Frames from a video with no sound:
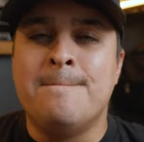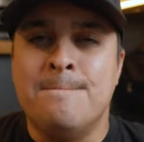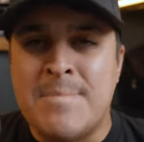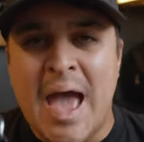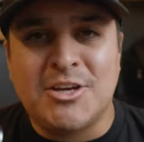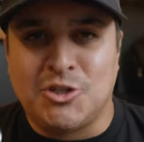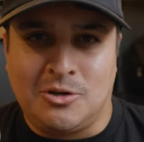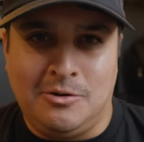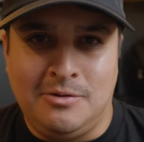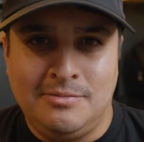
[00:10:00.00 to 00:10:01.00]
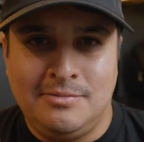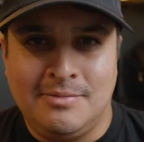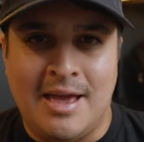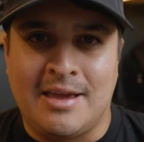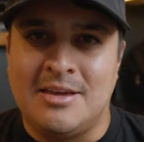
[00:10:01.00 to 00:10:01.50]
magical.
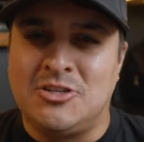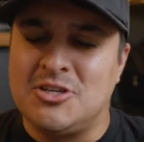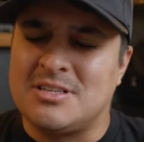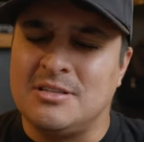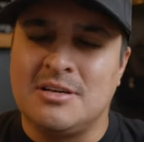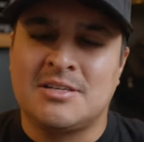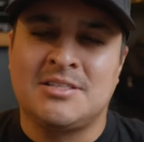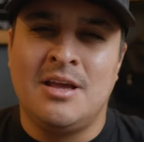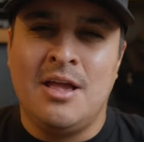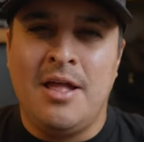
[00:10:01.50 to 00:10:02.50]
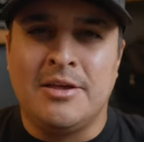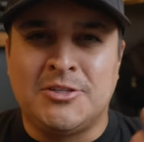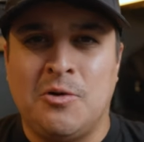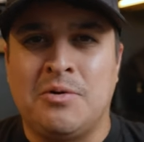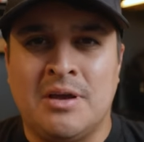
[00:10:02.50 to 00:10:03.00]
Like it just looks
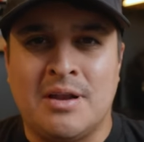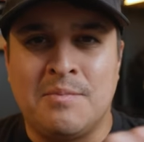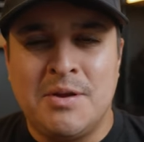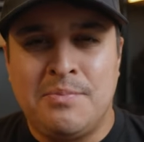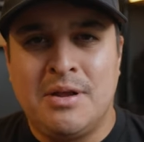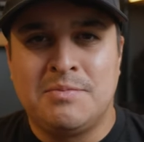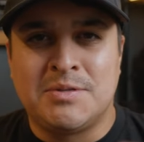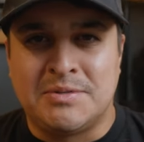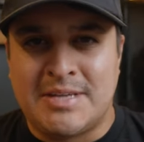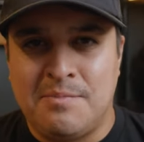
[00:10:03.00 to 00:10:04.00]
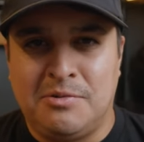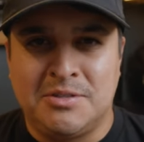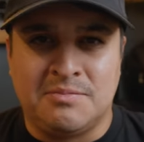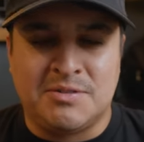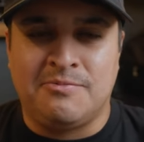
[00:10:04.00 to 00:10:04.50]
so good. I'm gonna put up some
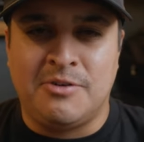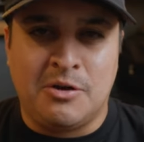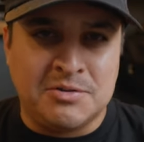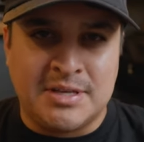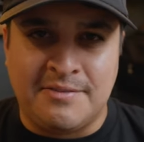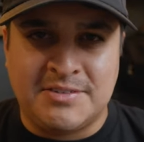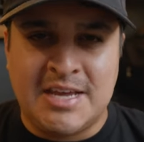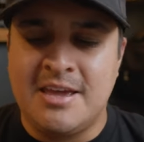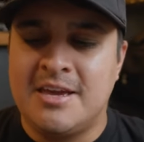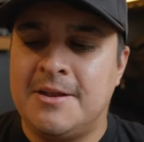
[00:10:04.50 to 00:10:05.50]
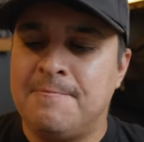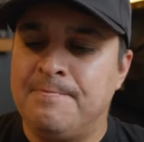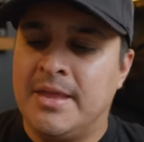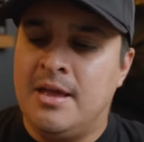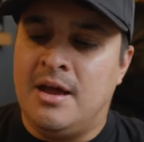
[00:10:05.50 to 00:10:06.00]
samples and some photos that I've taken
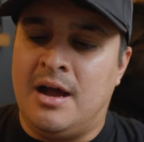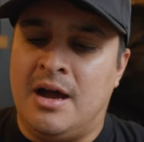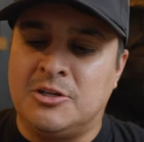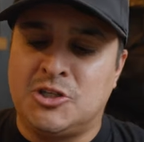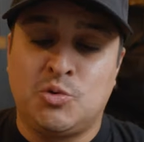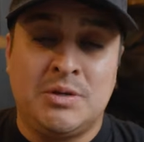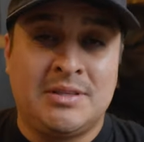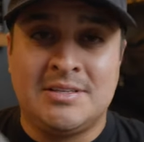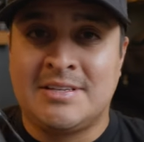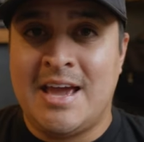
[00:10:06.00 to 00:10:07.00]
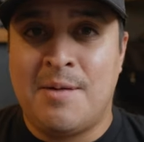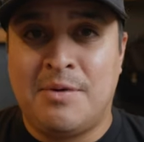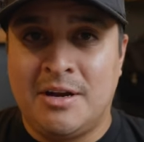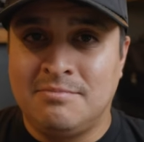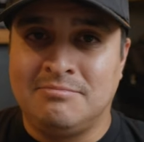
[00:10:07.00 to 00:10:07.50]
uh, just with this
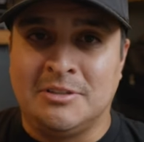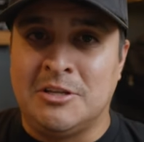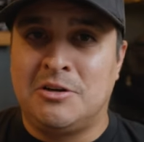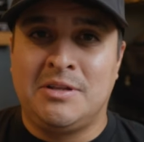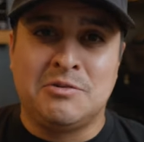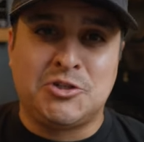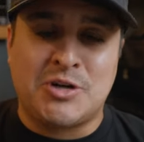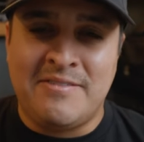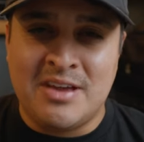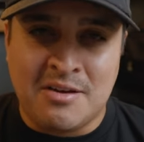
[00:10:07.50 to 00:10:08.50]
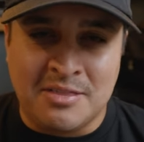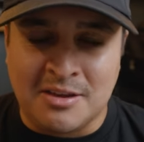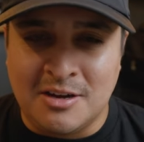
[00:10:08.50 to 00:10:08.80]
camera. Literally was driving out in the